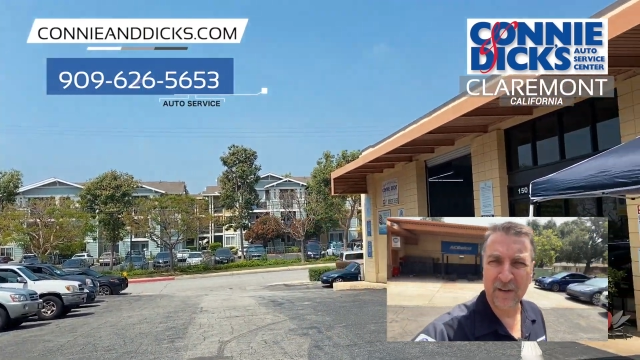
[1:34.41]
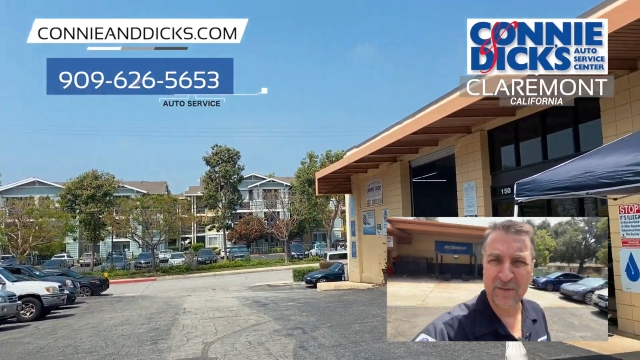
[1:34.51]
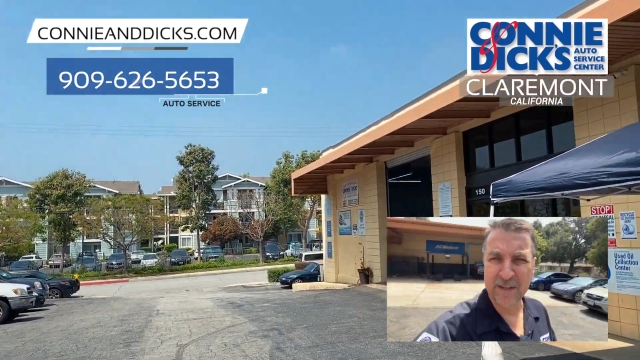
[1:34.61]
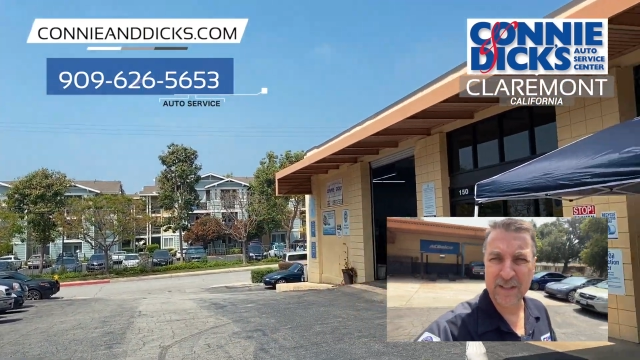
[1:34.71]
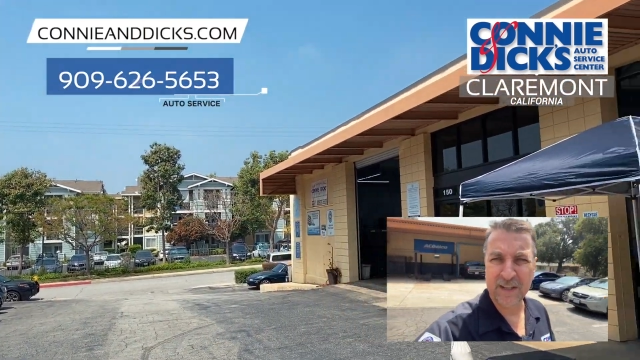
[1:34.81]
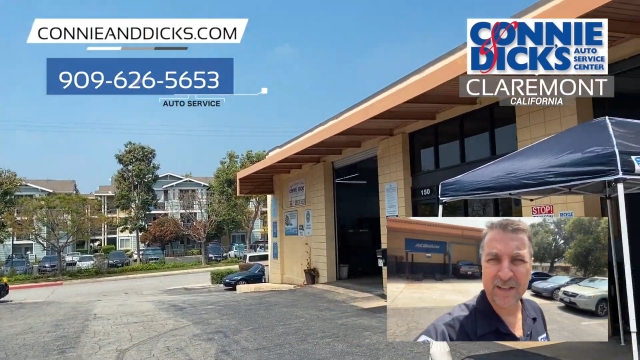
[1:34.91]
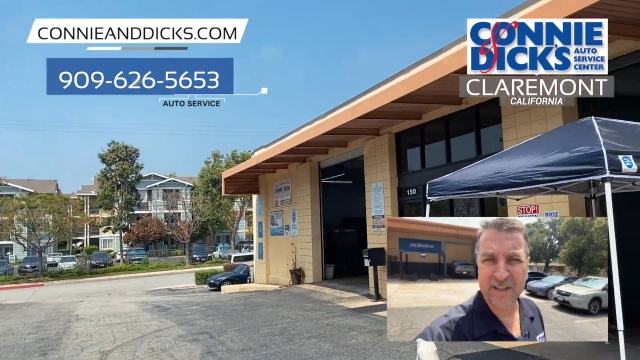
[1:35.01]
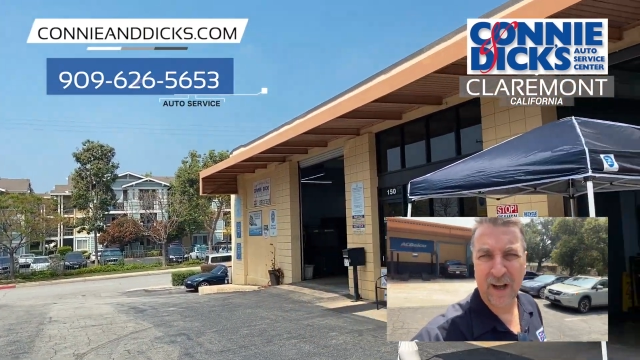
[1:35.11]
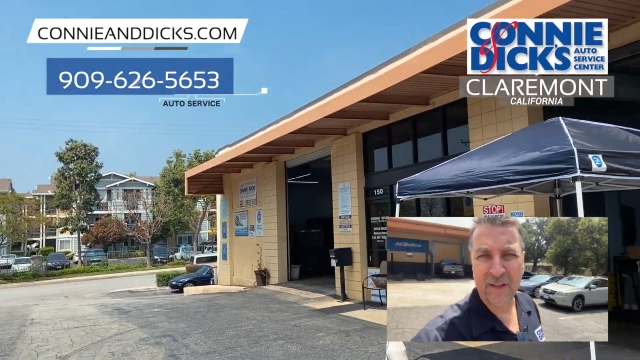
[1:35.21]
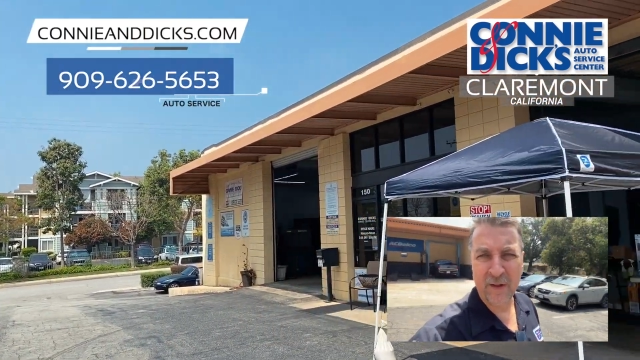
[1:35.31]
or visit
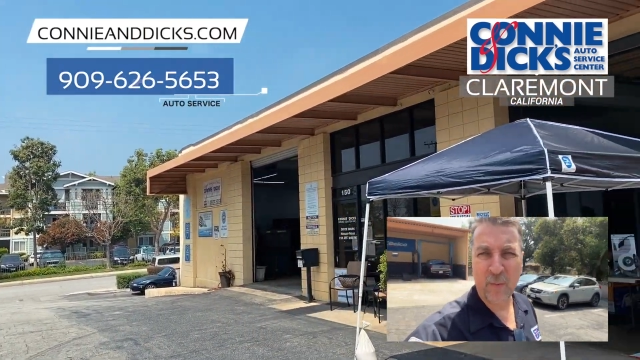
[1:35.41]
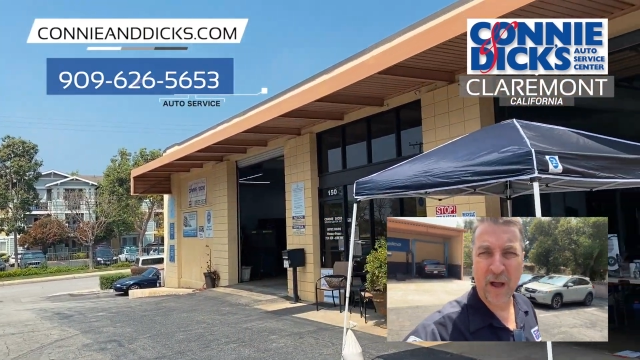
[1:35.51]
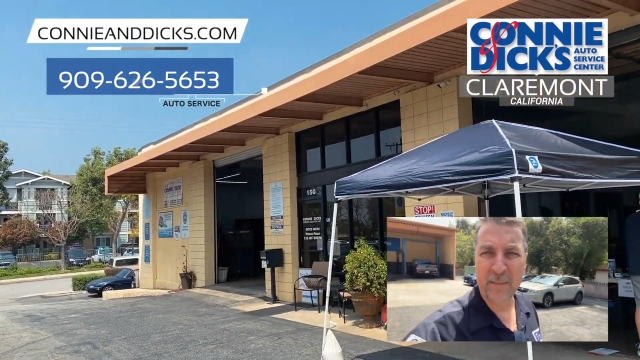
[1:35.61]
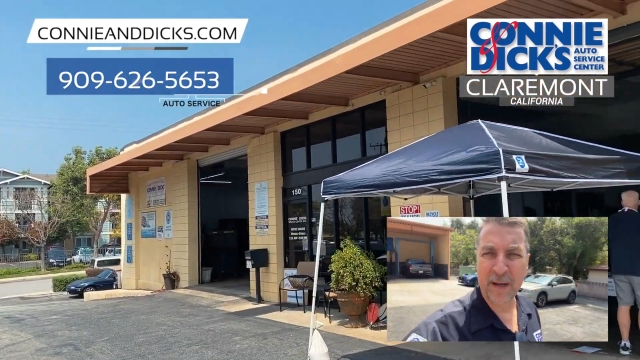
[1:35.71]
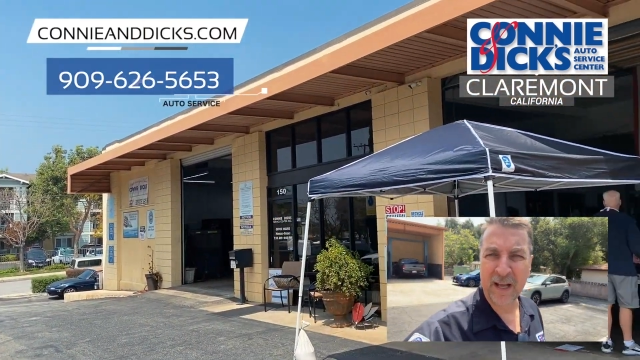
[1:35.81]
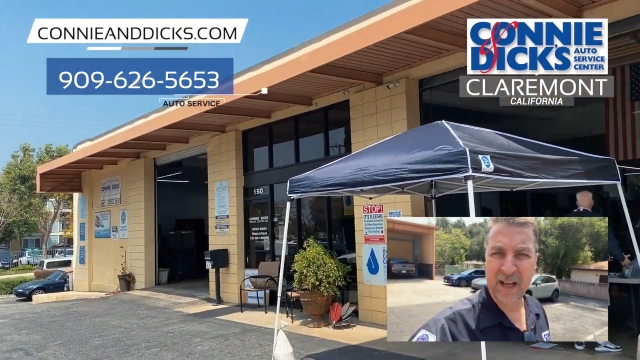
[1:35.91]
us on the web.